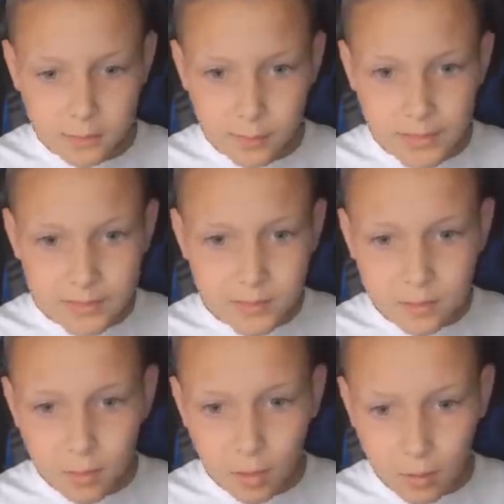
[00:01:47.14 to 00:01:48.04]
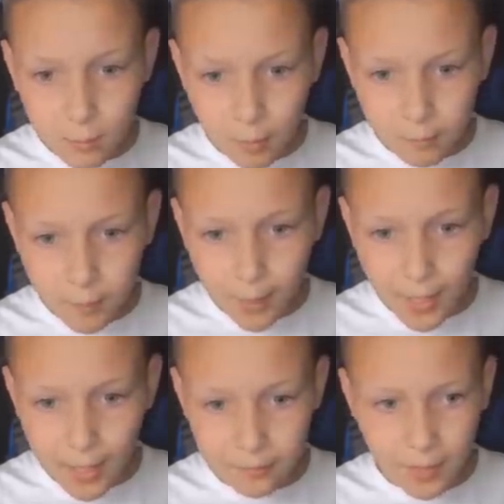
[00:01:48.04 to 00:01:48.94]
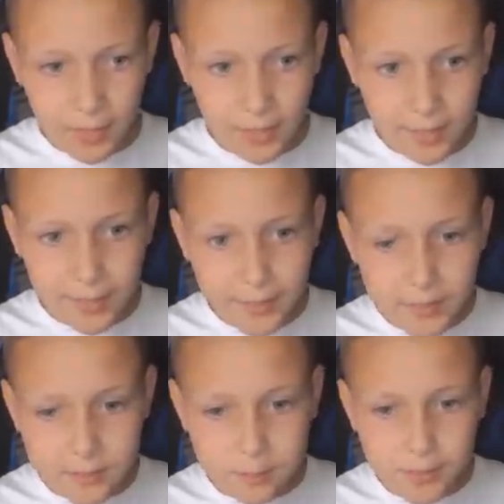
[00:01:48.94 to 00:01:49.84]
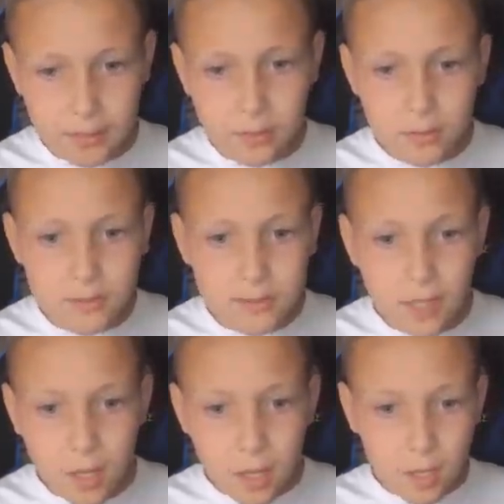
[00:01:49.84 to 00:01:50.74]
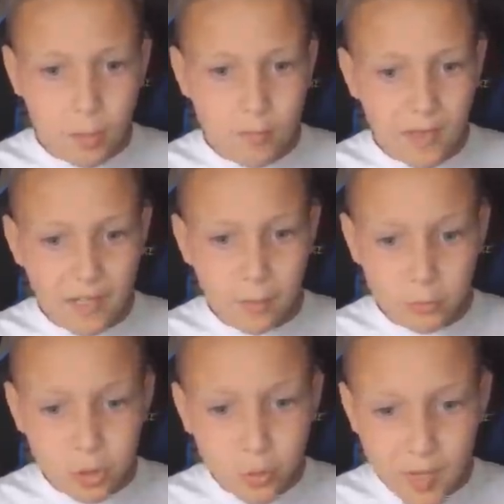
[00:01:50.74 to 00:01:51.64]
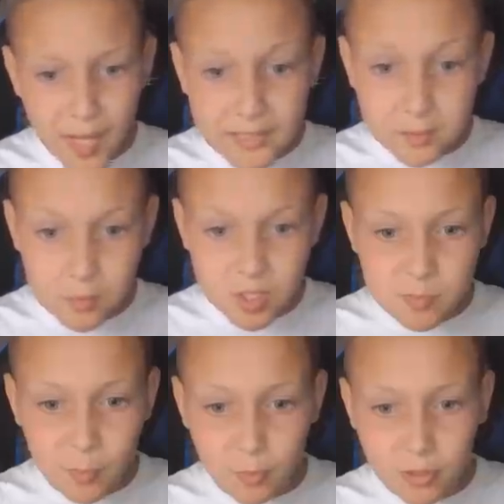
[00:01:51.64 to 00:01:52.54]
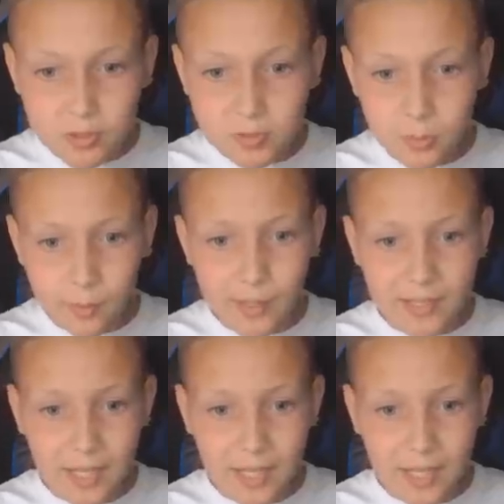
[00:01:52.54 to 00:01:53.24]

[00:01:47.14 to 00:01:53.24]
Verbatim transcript: the reason um, I put my AFK here is because um, then it will do the Enderman spawners when I'm in